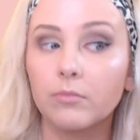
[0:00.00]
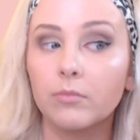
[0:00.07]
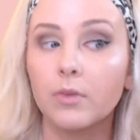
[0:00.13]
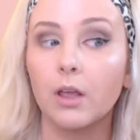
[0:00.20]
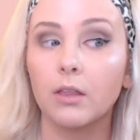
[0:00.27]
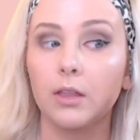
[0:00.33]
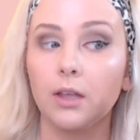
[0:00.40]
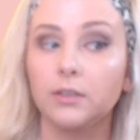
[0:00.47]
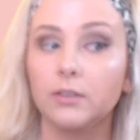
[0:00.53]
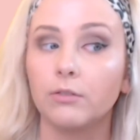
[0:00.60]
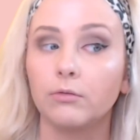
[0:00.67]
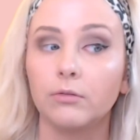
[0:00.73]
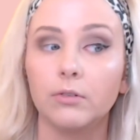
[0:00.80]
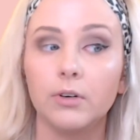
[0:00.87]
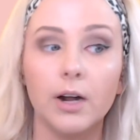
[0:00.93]
that's a
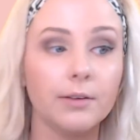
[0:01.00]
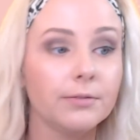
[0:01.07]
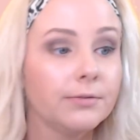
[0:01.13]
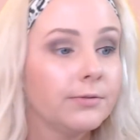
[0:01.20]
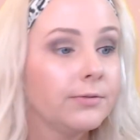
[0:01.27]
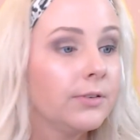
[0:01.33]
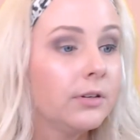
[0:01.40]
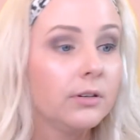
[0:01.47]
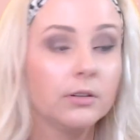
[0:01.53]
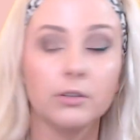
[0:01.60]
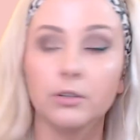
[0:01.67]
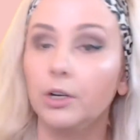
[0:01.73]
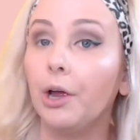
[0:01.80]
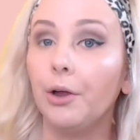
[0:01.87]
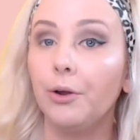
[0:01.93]
rough
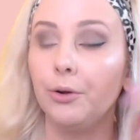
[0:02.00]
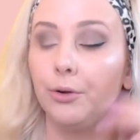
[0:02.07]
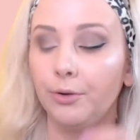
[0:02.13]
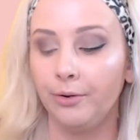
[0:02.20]
go.